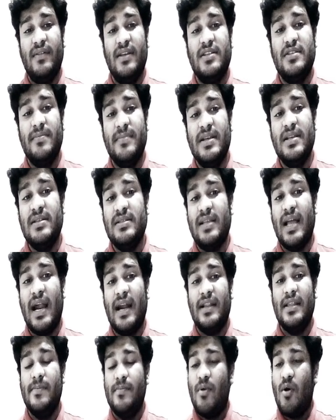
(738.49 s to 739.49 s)
this means
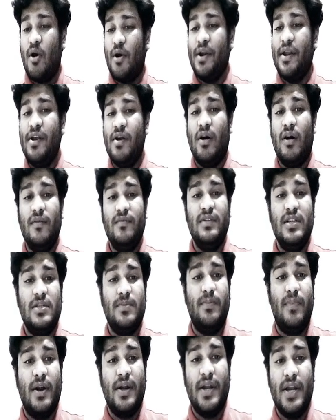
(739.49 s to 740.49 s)
that the body of this
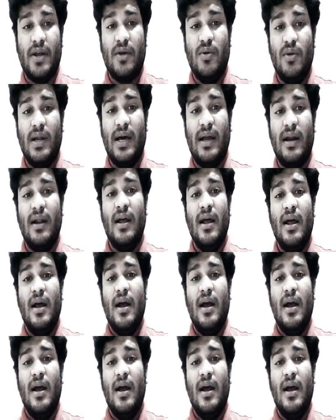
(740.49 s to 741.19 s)
particular